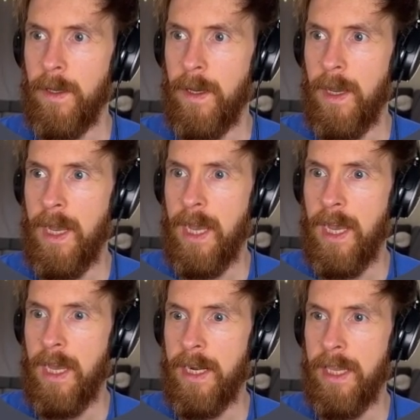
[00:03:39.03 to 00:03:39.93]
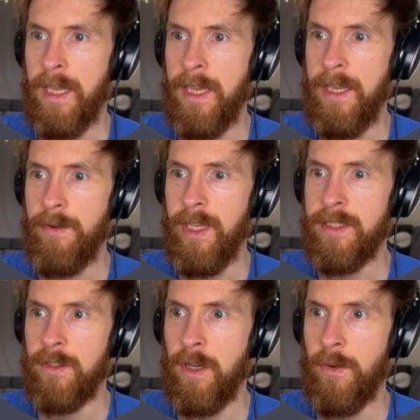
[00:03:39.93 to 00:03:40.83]
And here
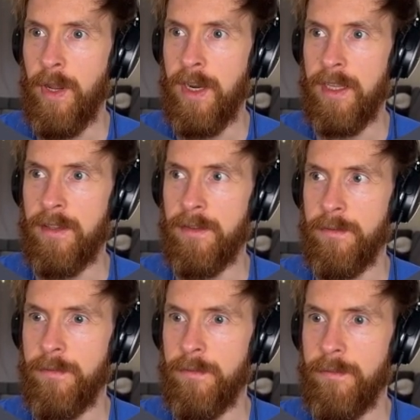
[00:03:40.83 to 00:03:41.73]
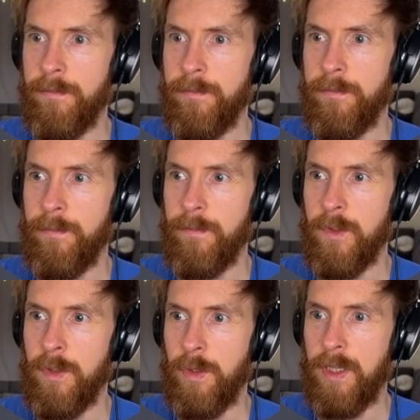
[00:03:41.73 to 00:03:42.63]
it's gonna run it.
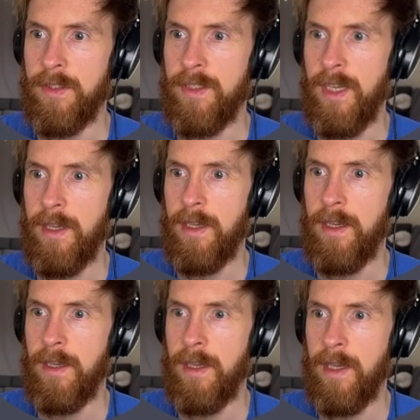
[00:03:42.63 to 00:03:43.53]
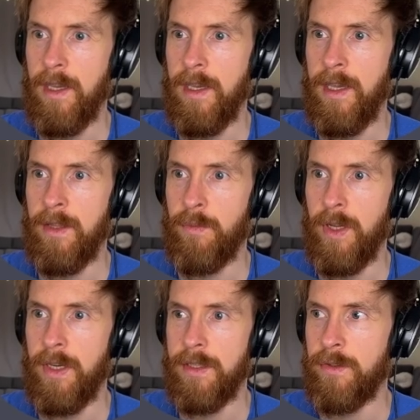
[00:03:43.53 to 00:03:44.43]
So you can see it
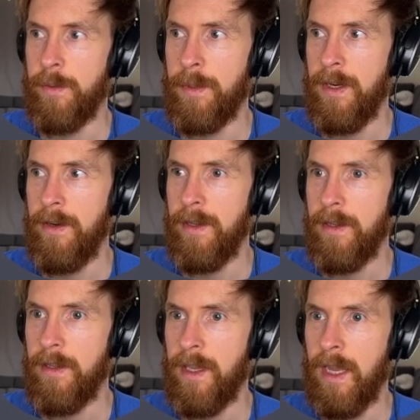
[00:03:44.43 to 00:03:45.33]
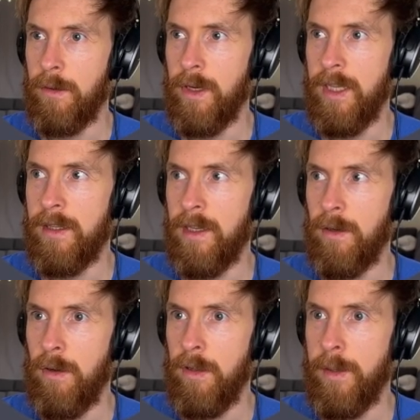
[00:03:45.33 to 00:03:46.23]
running a script here, calculating
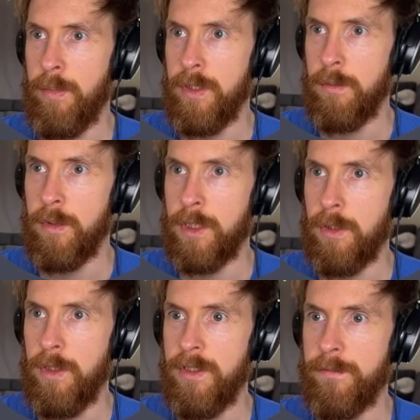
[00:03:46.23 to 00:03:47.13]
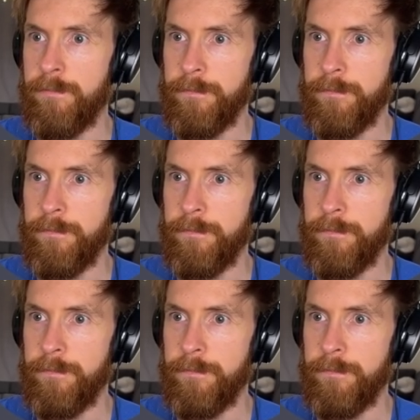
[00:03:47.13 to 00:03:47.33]
all the possible scores.